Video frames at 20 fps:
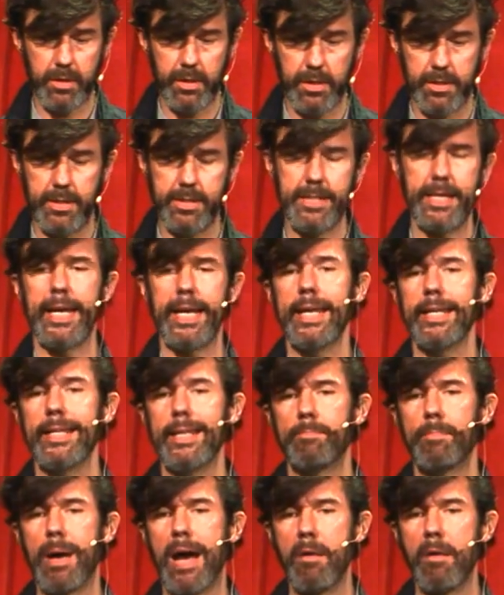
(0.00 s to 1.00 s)
This is a
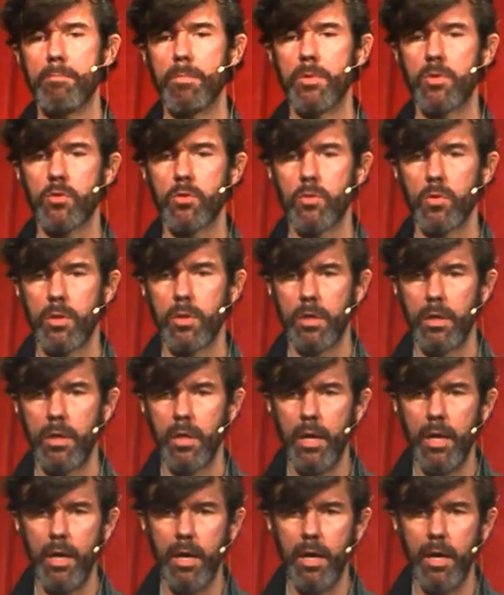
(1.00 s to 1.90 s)
department store